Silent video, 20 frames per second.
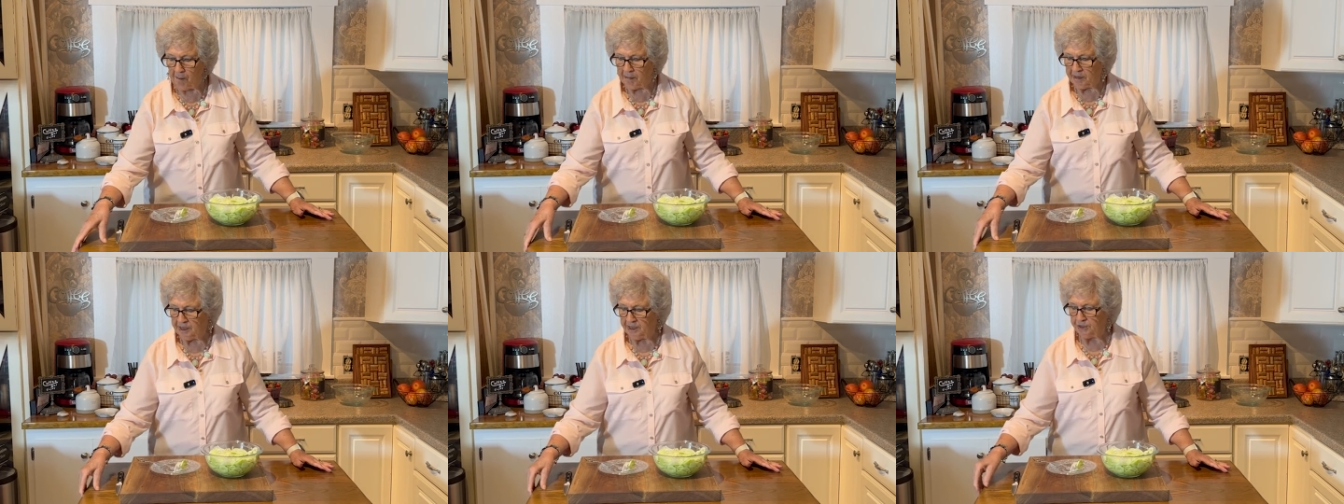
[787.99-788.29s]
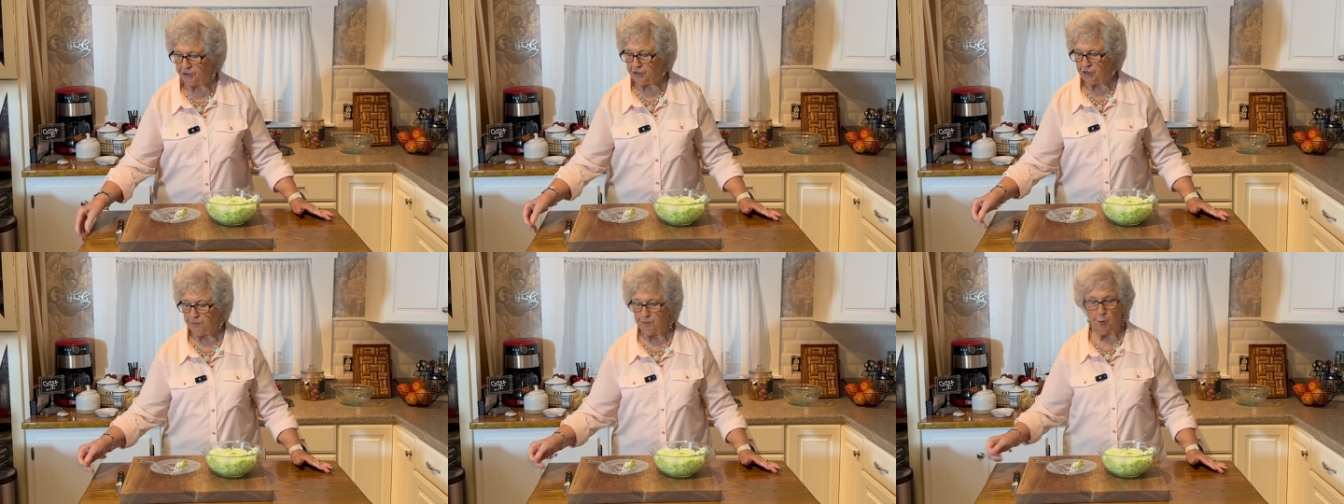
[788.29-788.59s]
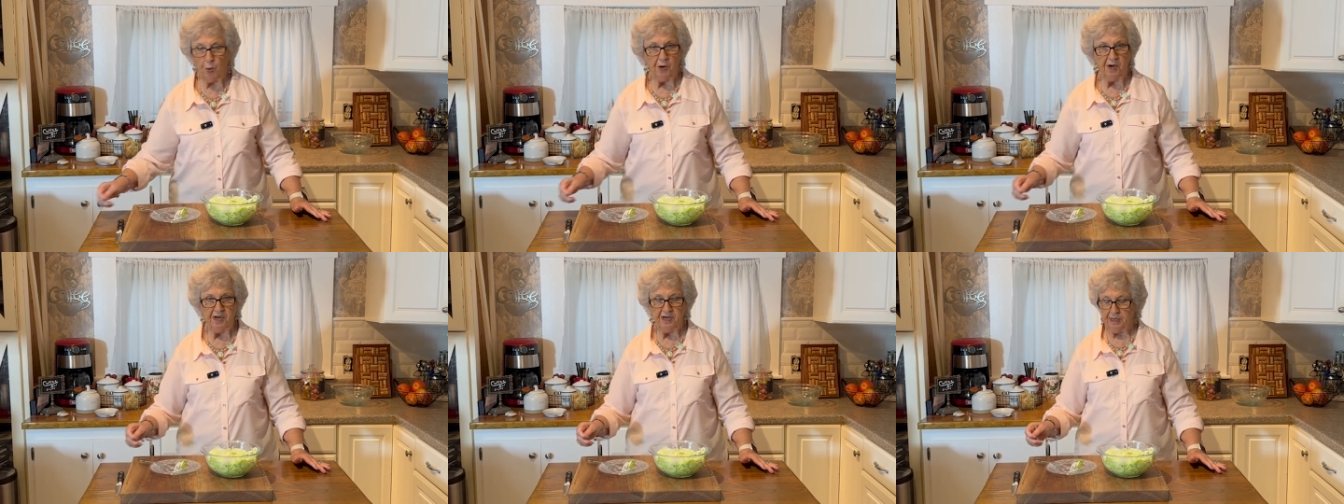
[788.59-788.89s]
And she
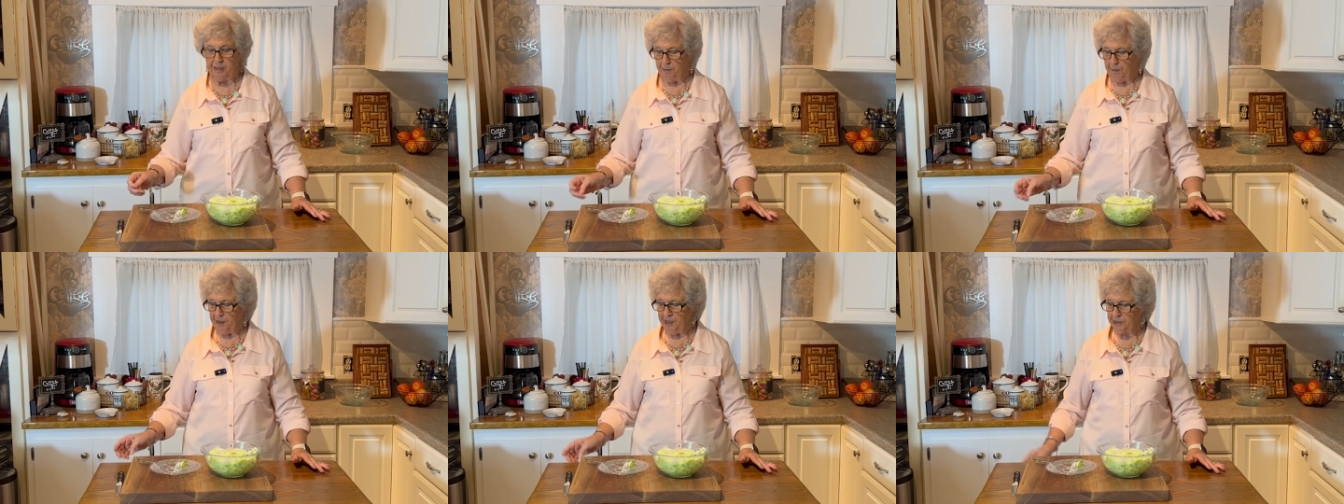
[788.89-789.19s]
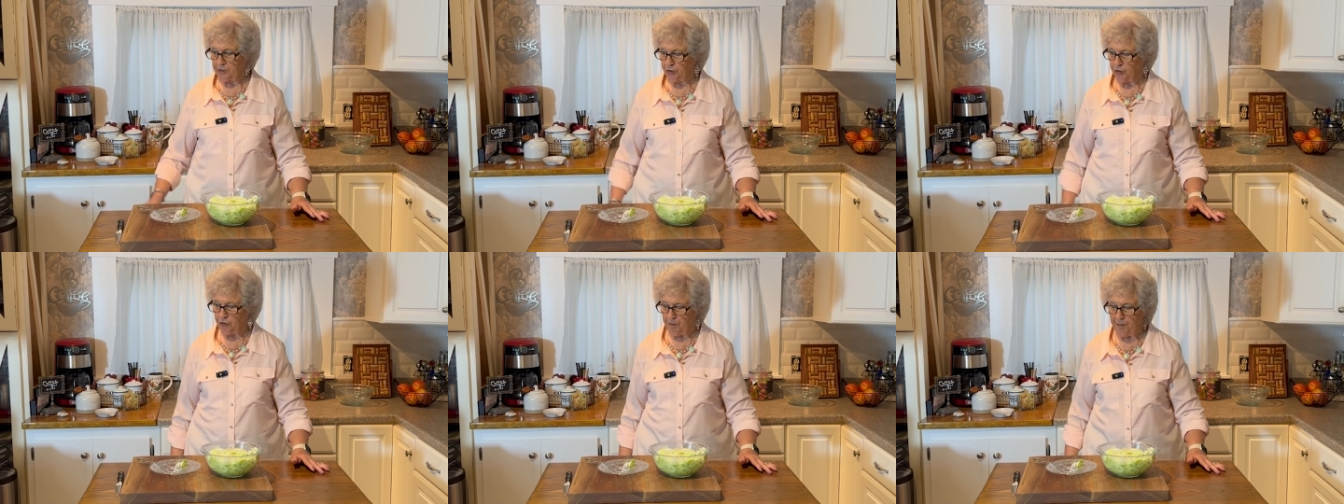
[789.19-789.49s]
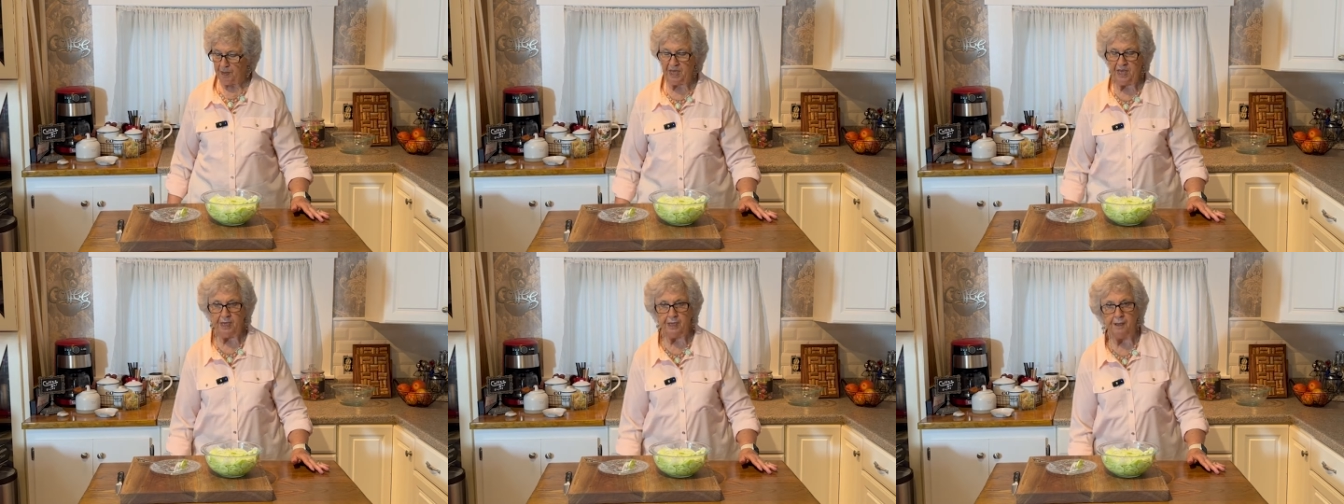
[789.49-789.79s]
pointed at a picture of
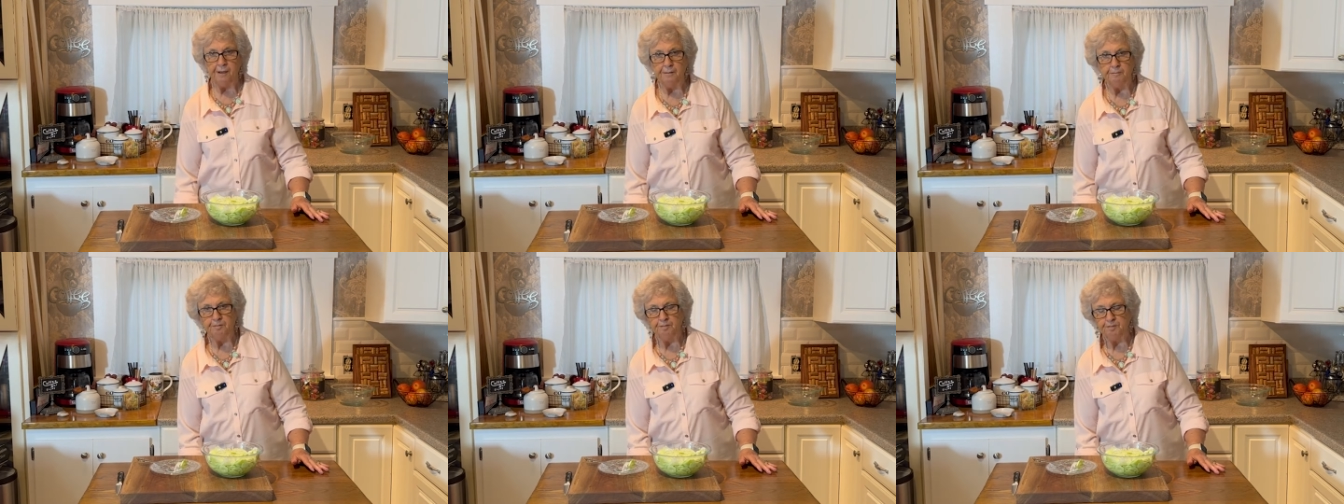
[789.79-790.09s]
me